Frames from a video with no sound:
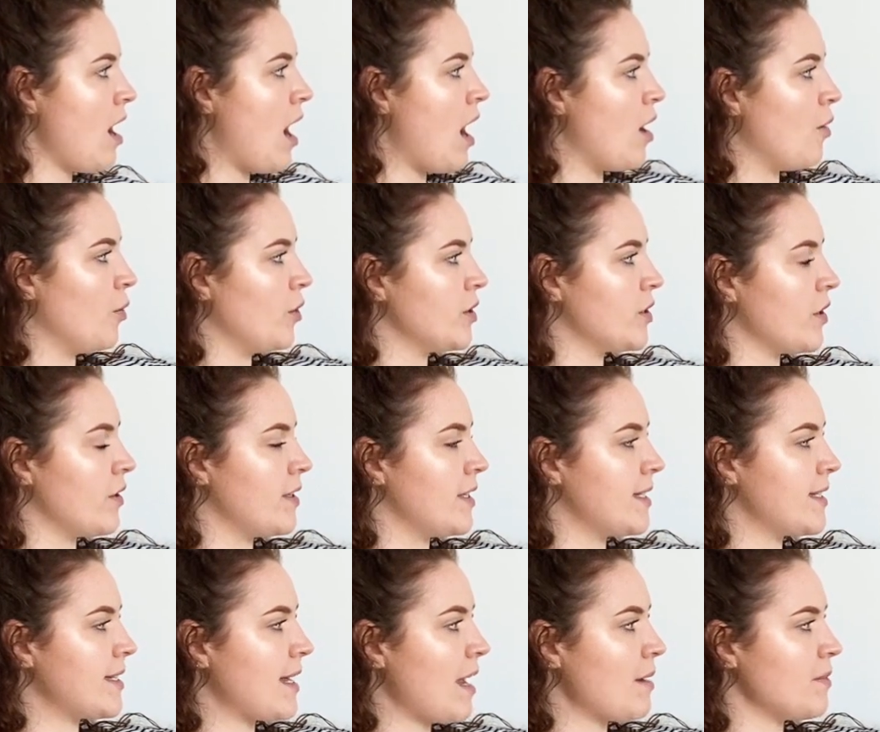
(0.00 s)
I want it on the
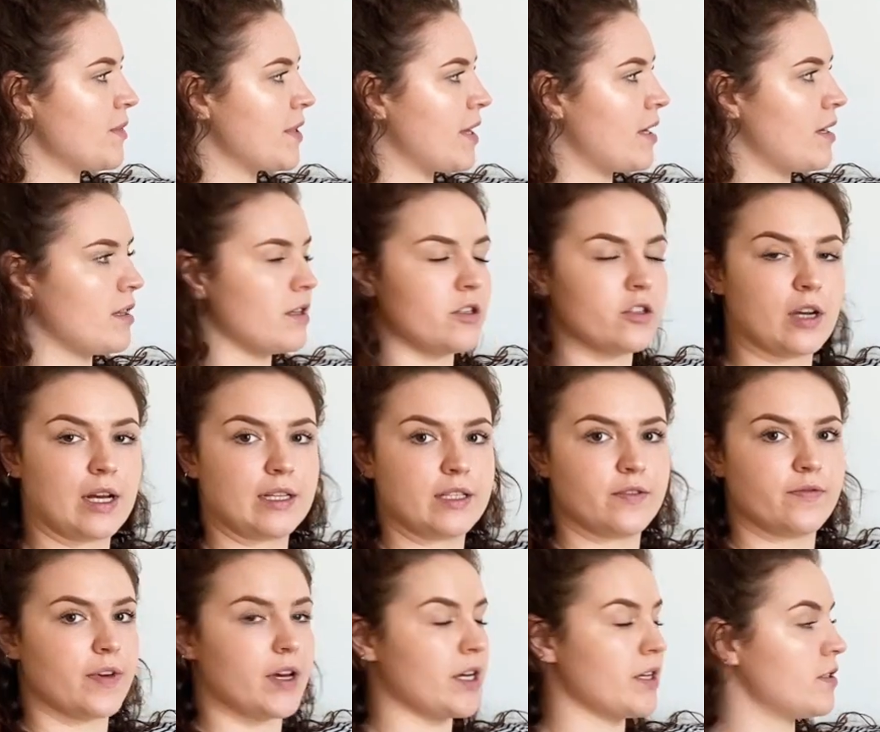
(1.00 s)
same side of the
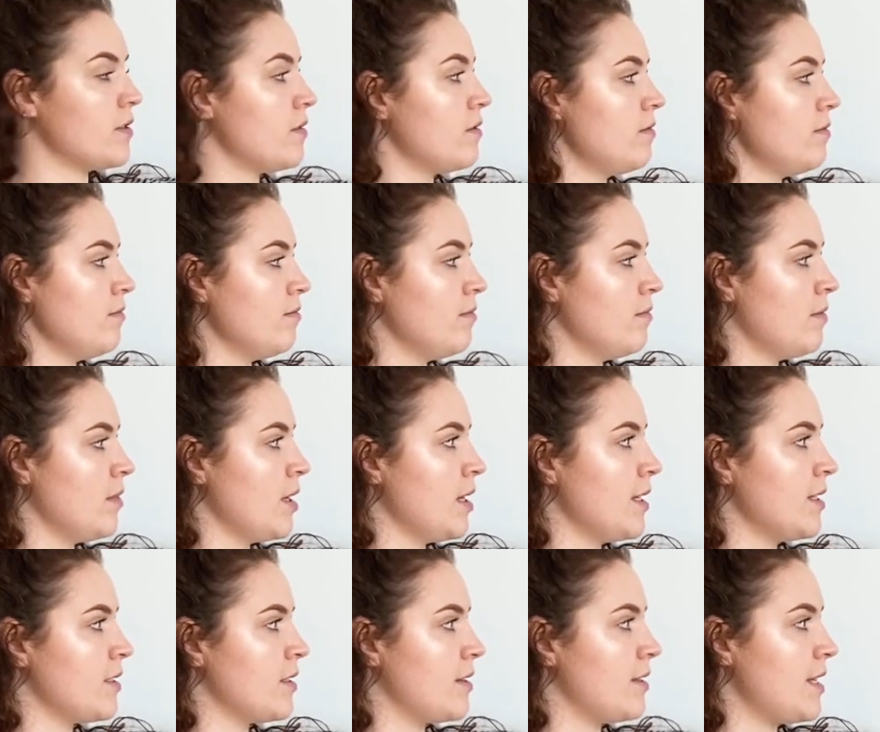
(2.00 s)
transversal,
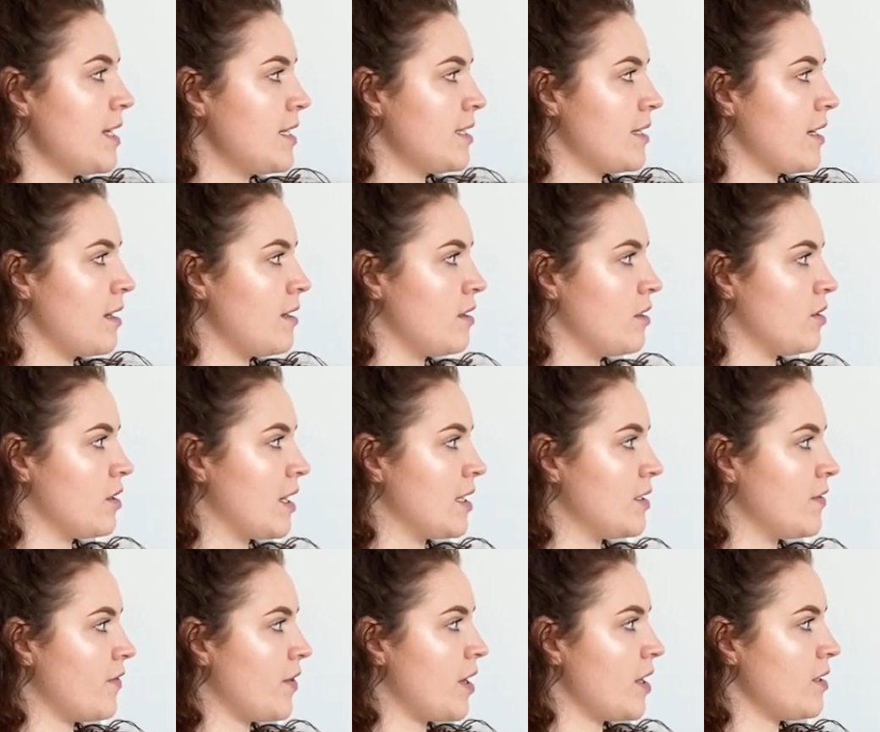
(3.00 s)
so this side of the
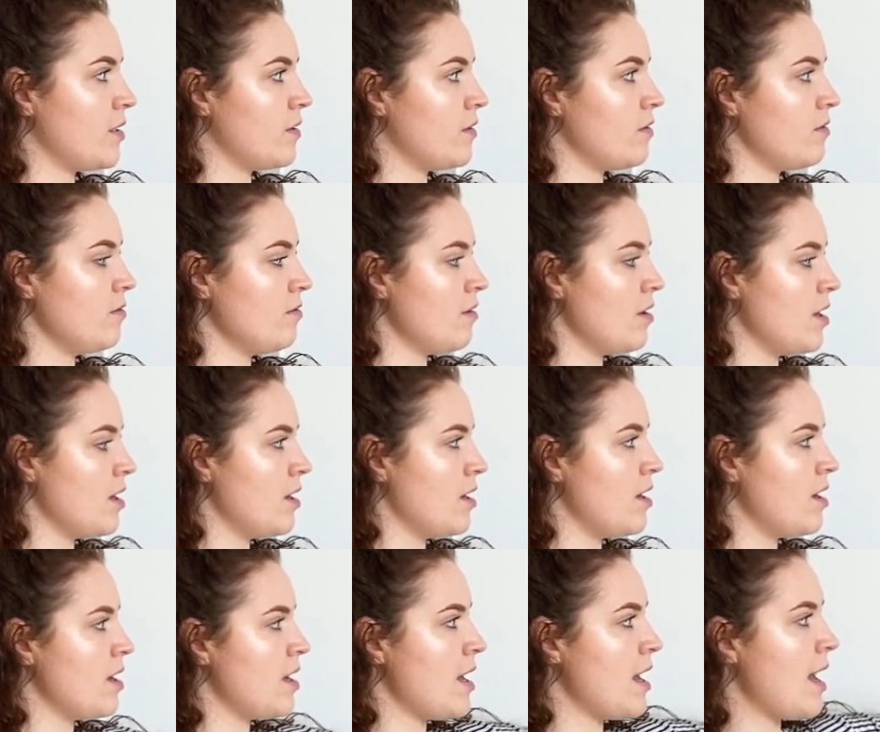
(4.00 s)
transversal,
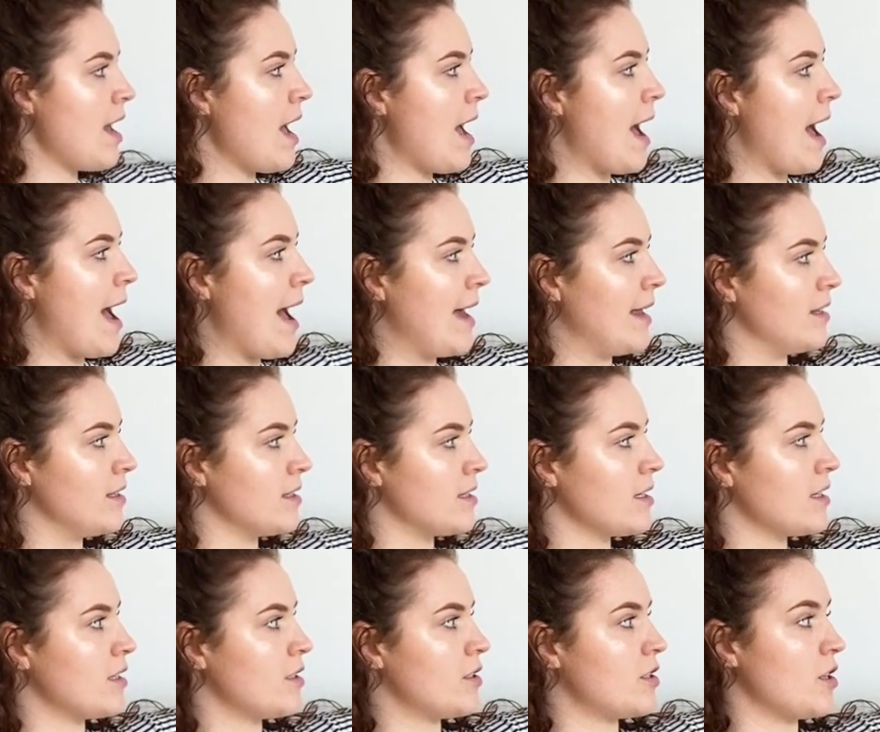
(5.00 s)
and
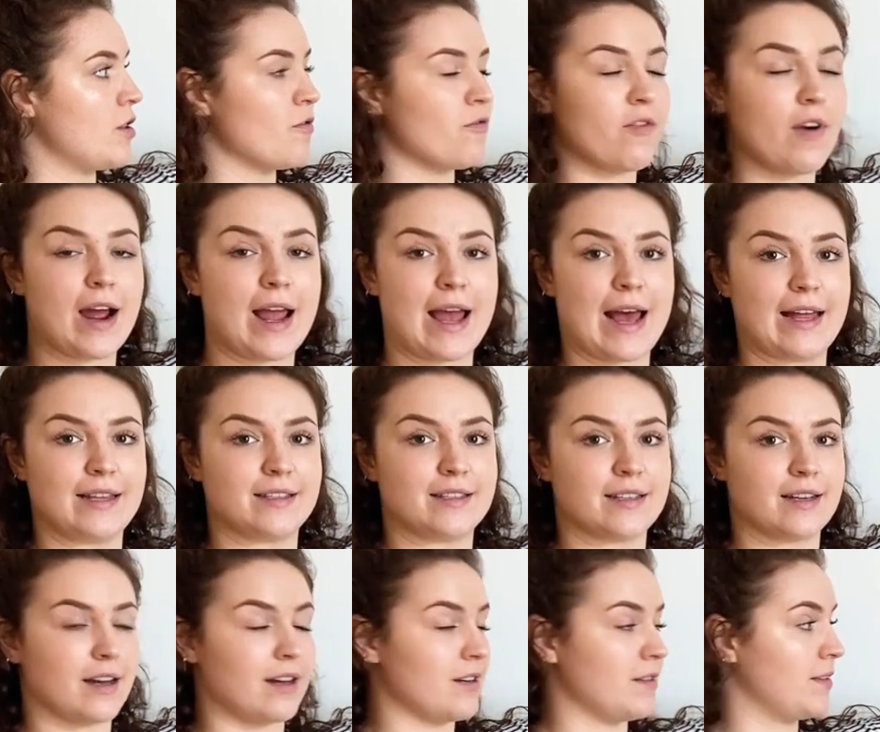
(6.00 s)
to the right-hand
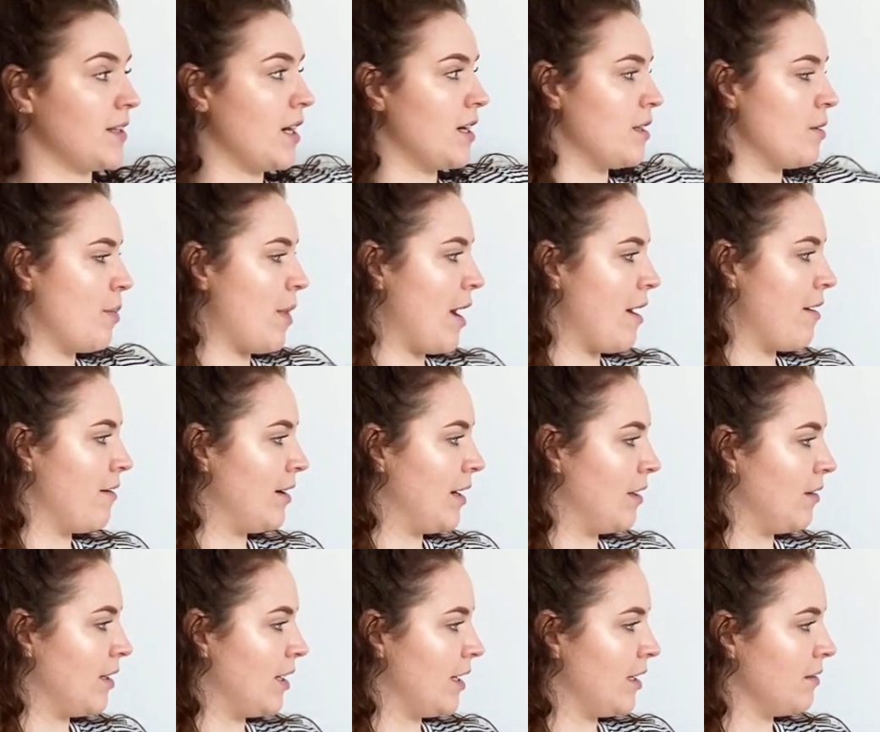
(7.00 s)
side of the other
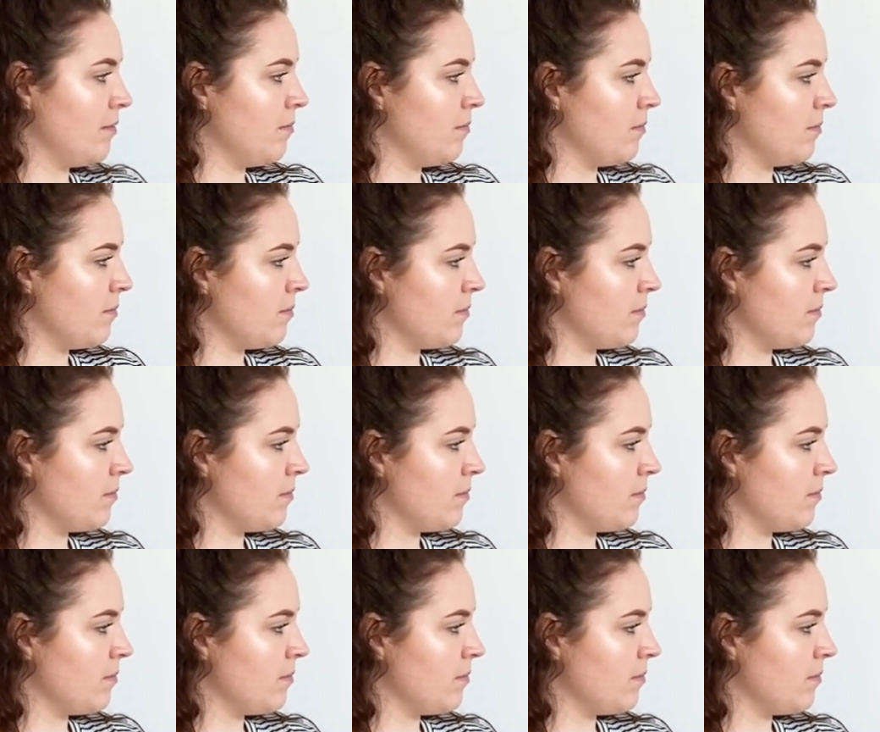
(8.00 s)
parallel line.